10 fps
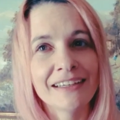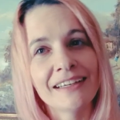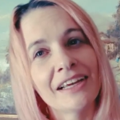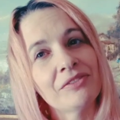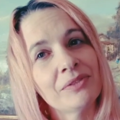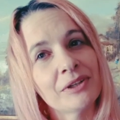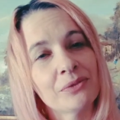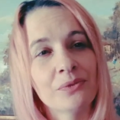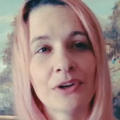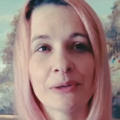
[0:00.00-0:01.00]
Hey everyone,
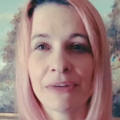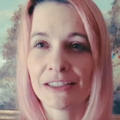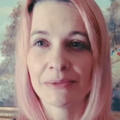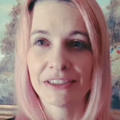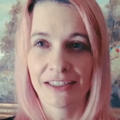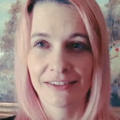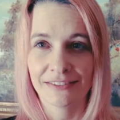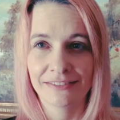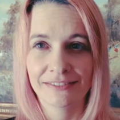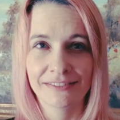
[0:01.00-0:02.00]
welcome back to my
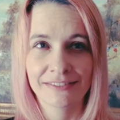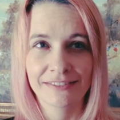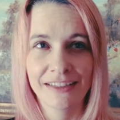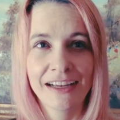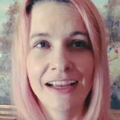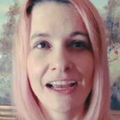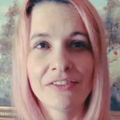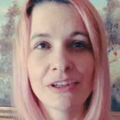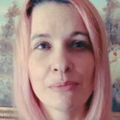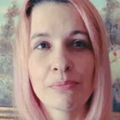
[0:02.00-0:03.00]
channel.
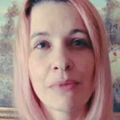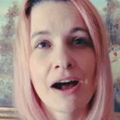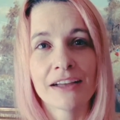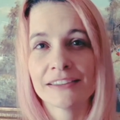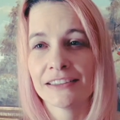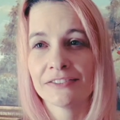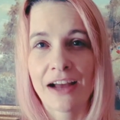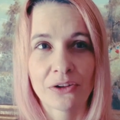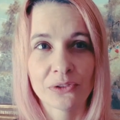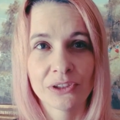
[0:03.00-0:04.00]
Having a positive
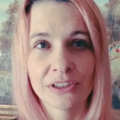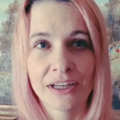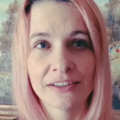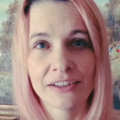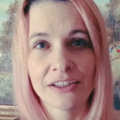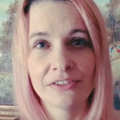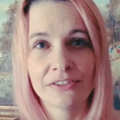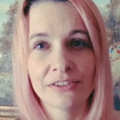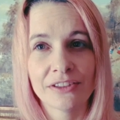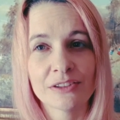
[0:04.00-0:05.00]
outlook on life
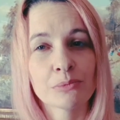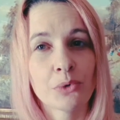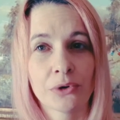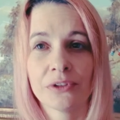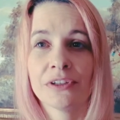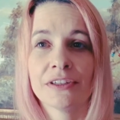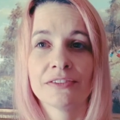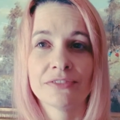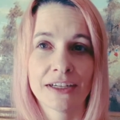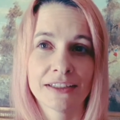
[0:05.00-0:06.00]
is important in
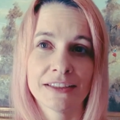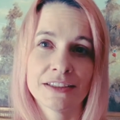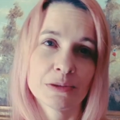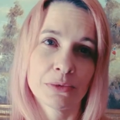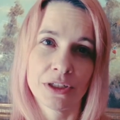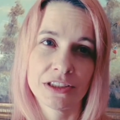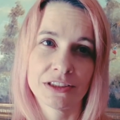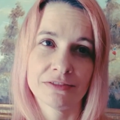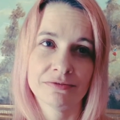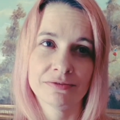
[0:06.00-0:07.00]
finding
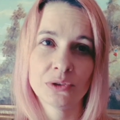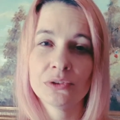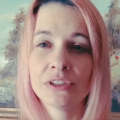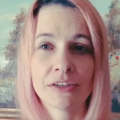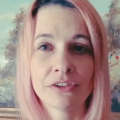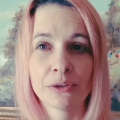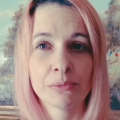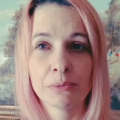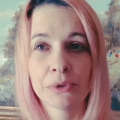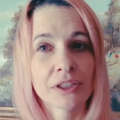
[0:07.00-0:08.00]
inspiration. You will never
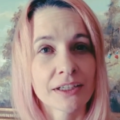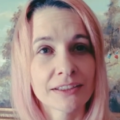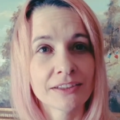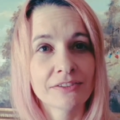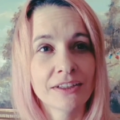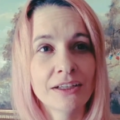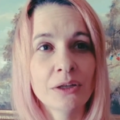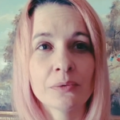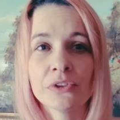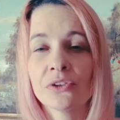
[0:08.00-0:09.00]
be productive
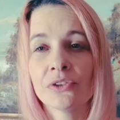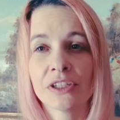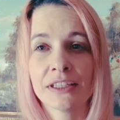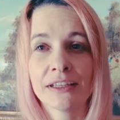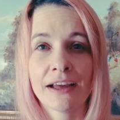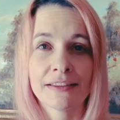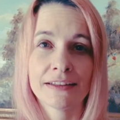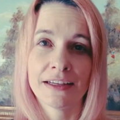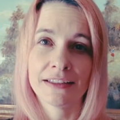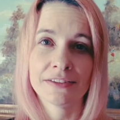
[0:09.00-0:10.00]
when you're looking at the
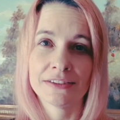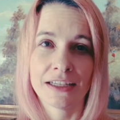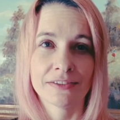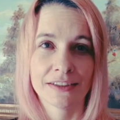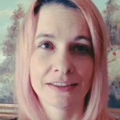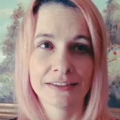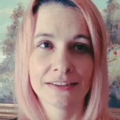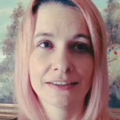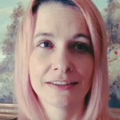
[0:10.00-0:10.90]
negative side of things.